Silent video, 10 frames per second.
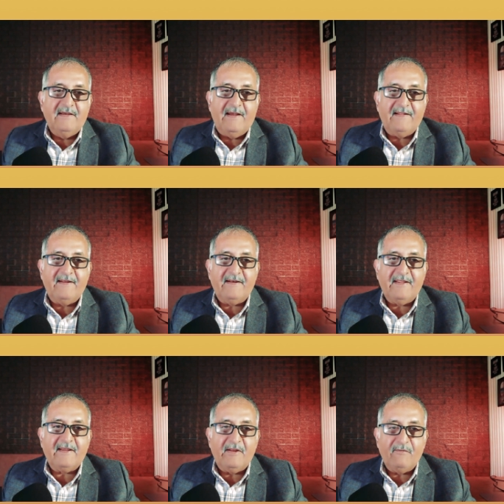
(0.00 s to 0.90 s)
and they
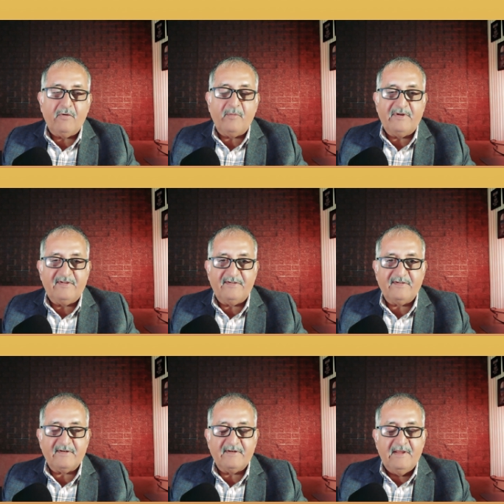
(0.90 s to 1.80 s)
take informed
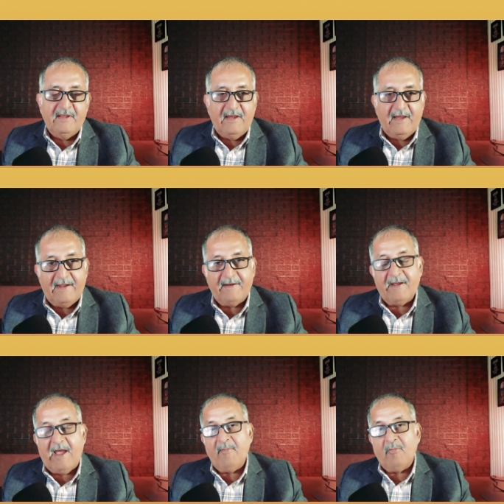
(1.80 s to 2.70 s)
decision. And
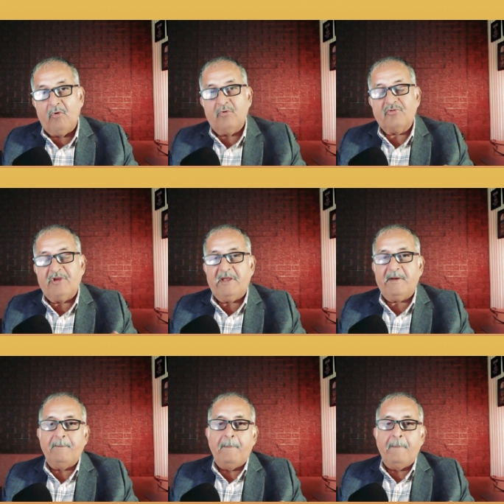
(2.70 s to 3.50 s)
I'm going to share